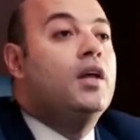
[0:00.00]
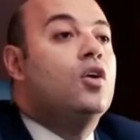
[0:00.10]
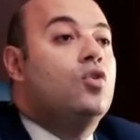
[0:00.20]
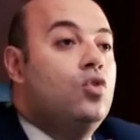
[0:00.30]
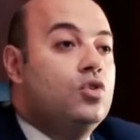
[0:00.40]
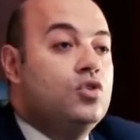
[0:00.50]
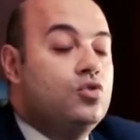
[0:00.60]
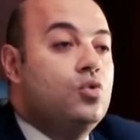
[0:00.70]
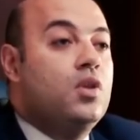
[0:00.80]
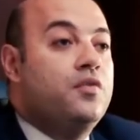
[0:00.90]
and according
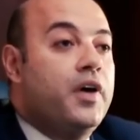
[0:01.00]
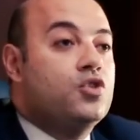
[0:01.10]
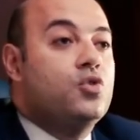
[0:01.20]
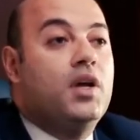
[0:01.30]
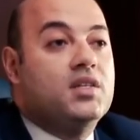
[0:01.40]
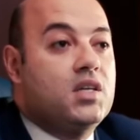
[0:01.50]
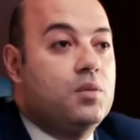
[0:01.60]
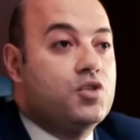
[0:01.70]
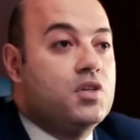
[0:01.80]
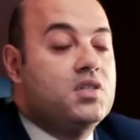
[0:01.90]
to the factual
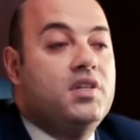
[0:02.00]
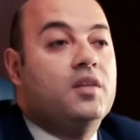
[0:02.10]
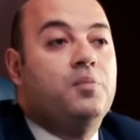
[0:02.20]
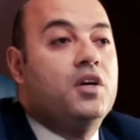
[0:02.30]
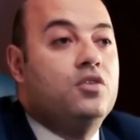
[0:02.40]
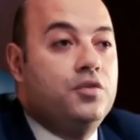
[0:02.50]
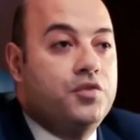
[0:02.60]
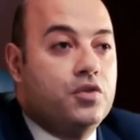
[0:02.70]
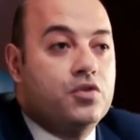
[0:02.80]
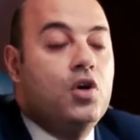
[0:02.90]
assumptions that might
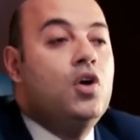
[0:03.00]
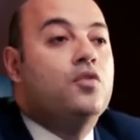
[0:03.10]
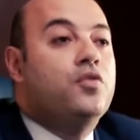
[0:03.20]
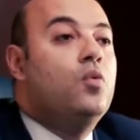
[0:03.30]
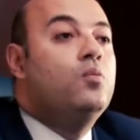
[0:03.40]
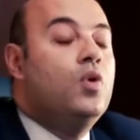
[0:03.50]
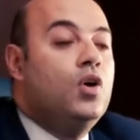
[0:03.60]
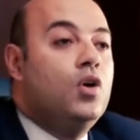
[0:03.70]
differ from